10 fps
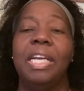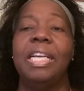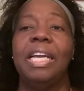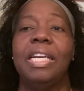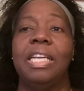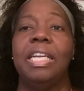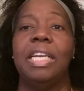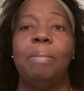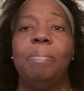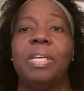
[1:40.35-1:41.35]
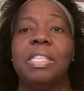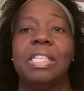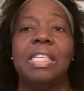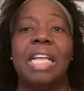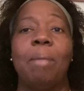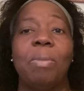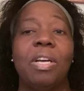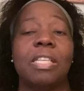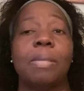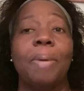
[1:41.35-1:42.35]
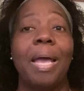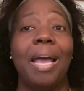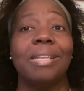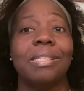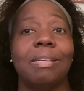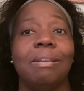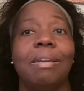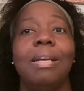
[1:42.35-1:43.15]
they did their business not because of passion.